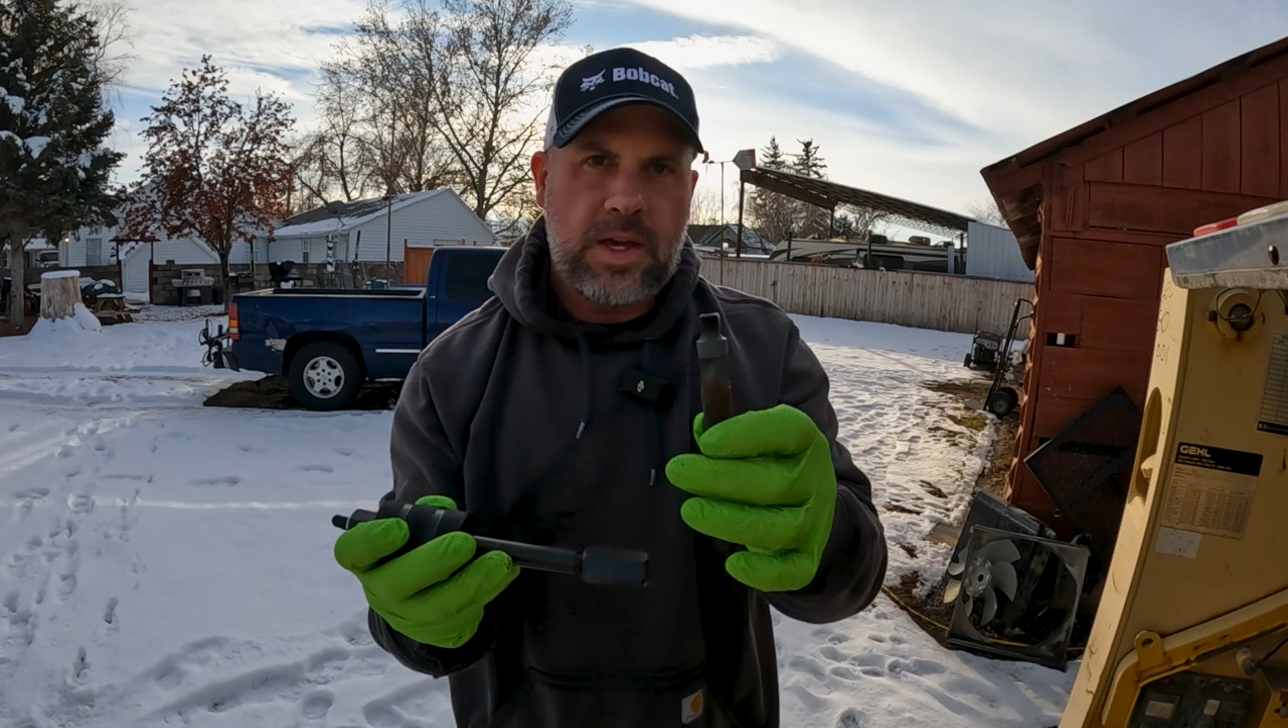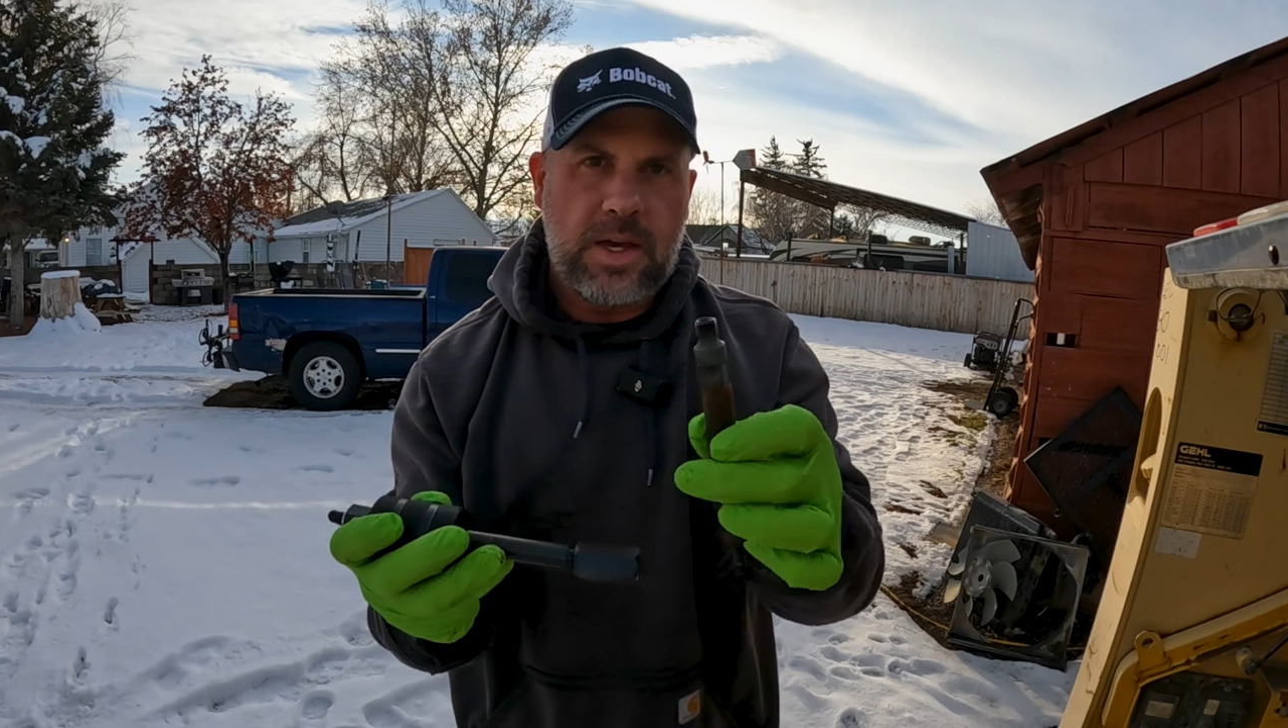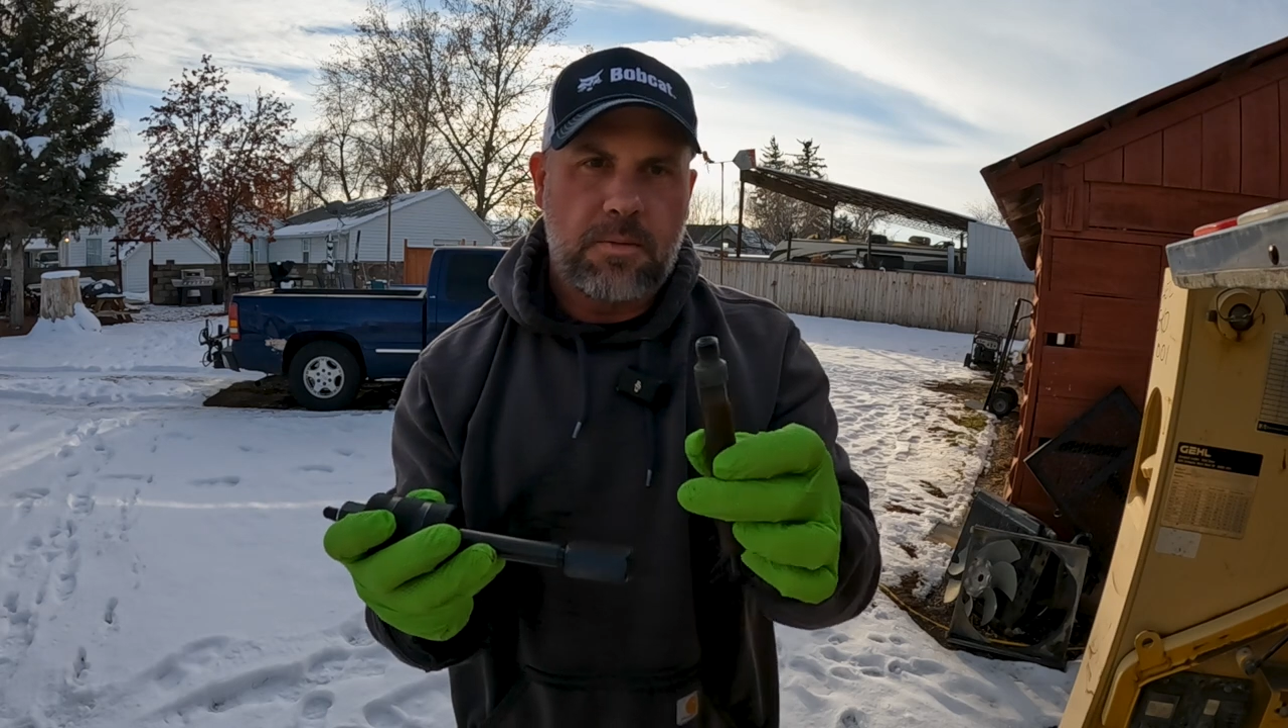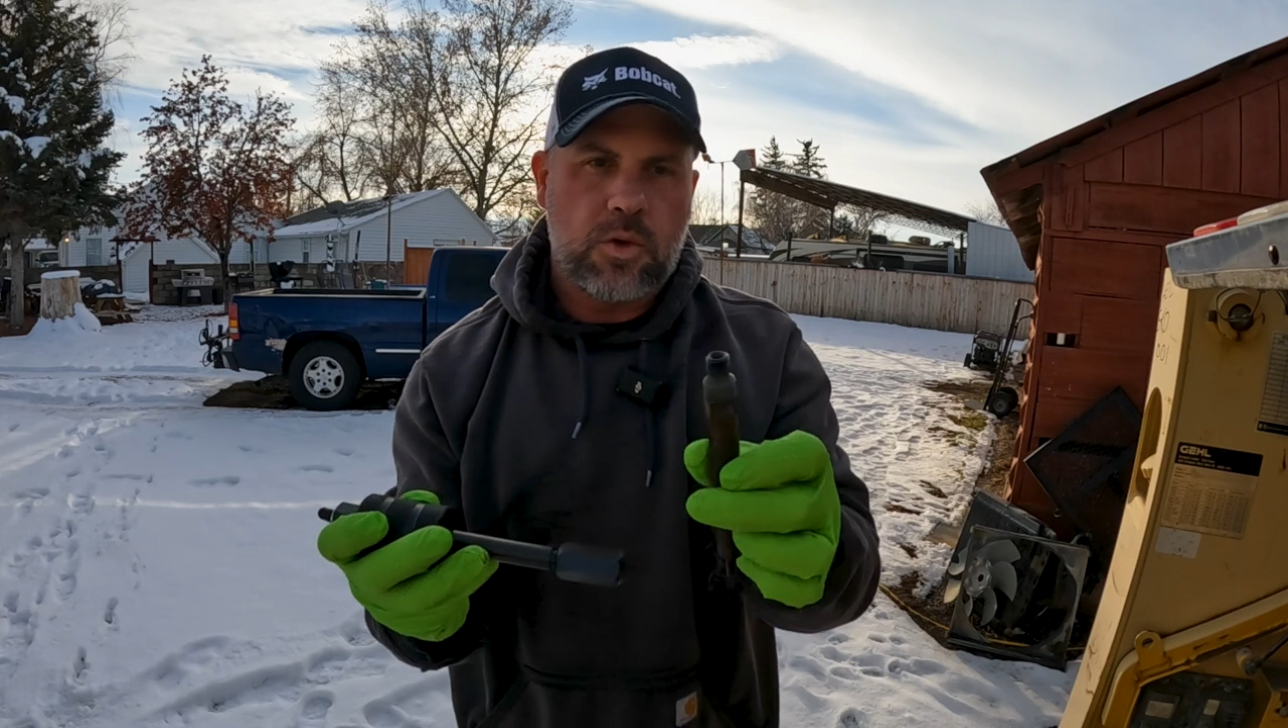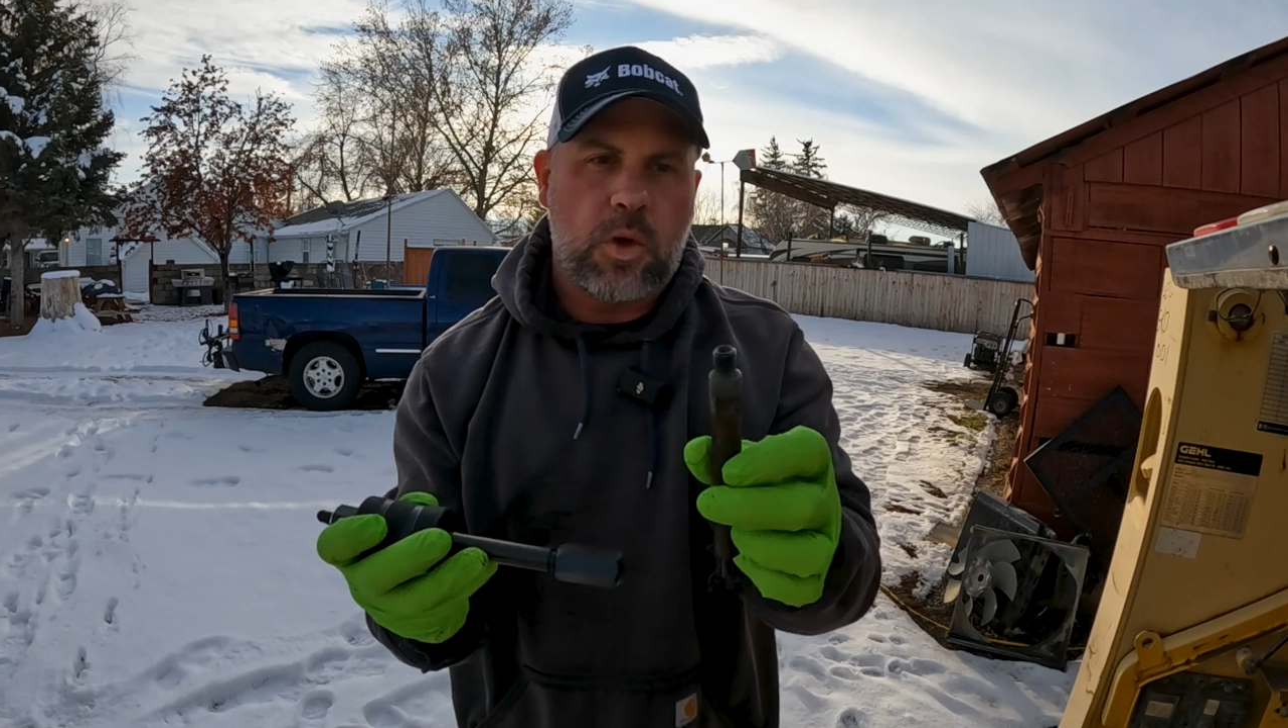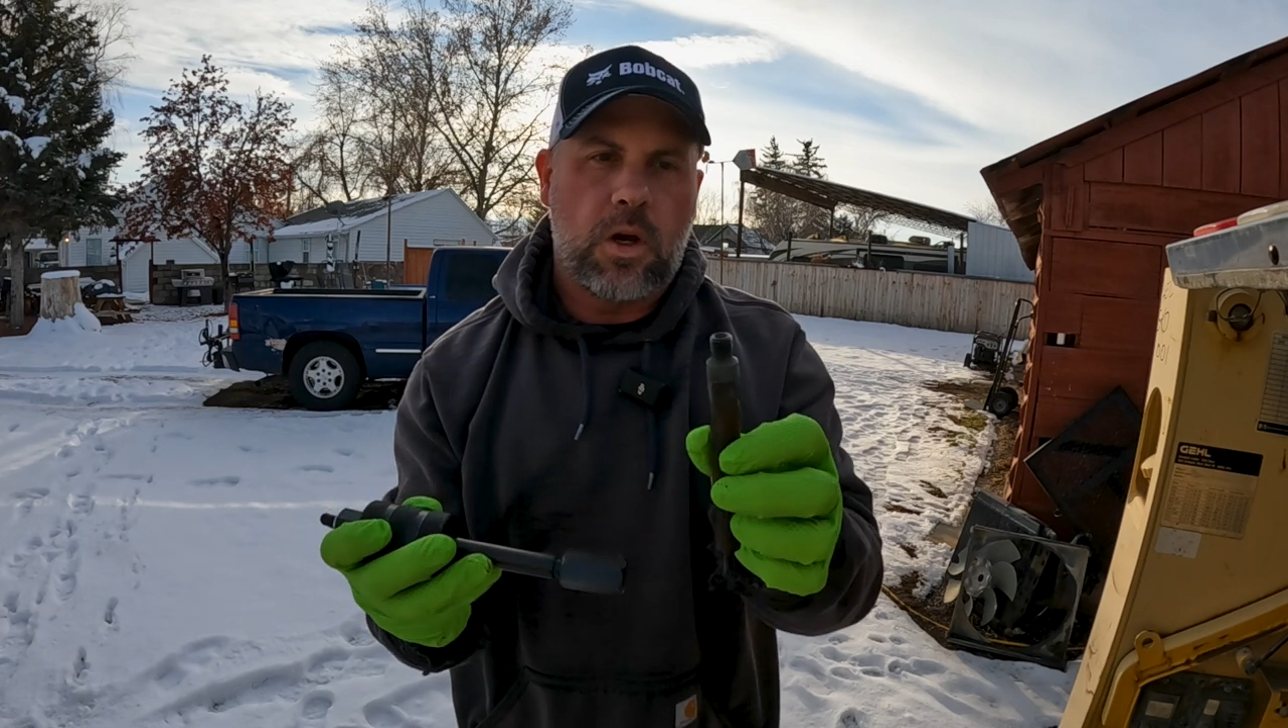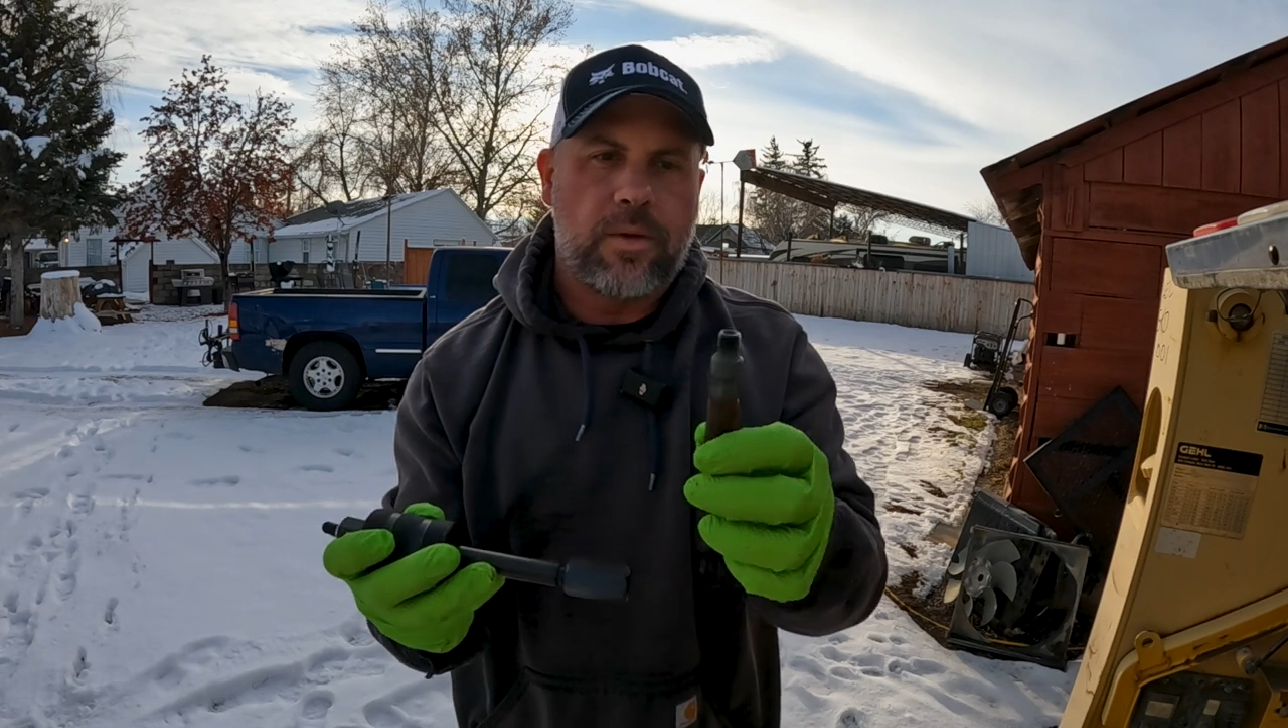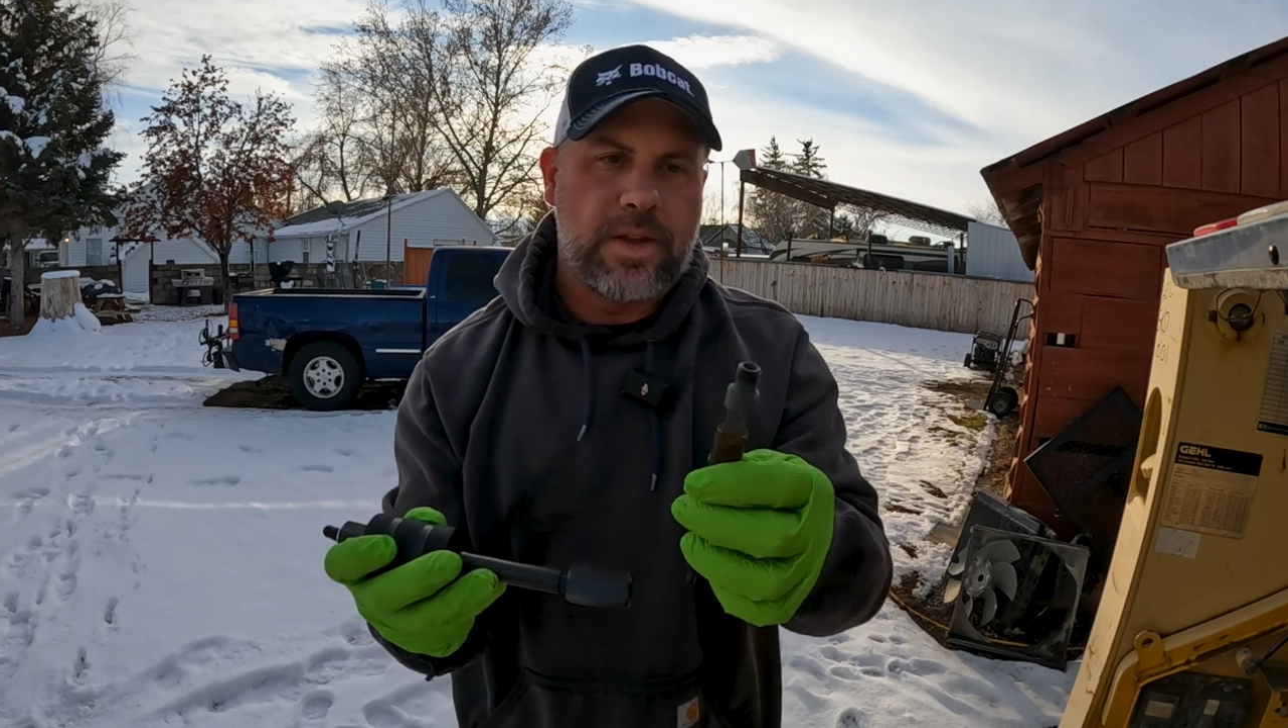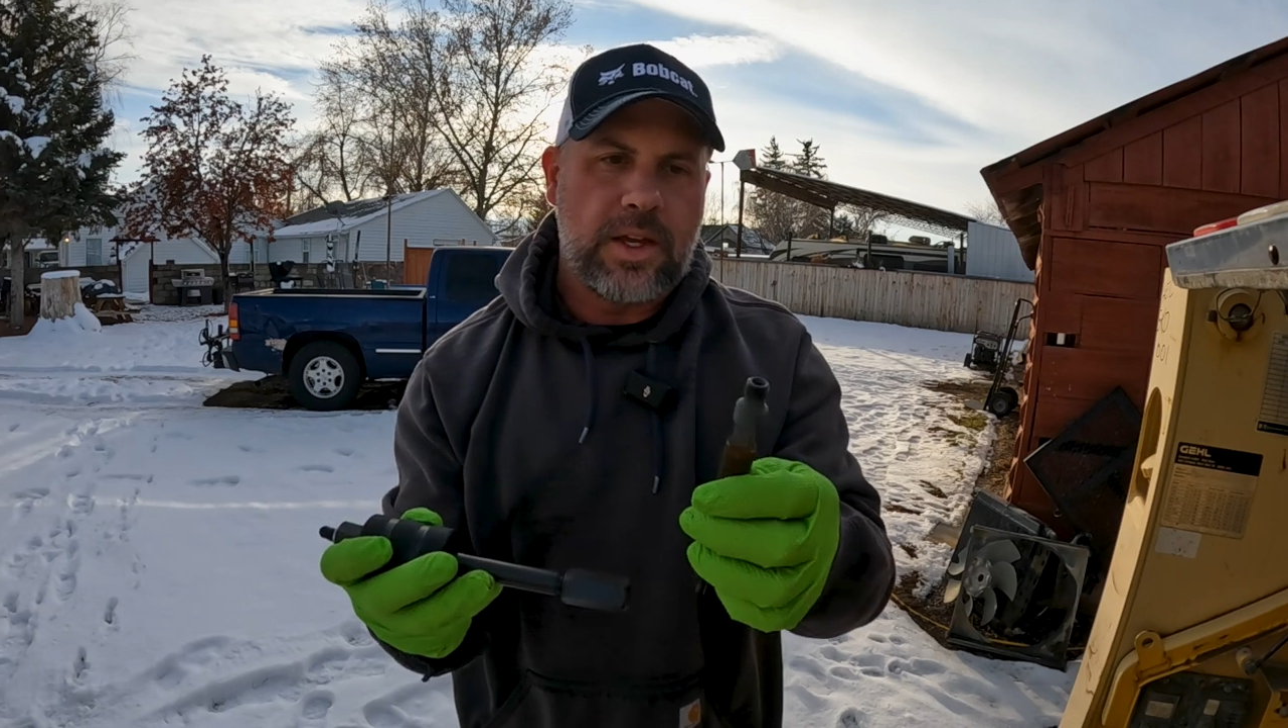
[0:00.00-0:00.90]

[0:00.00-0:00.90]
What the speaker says: M12 and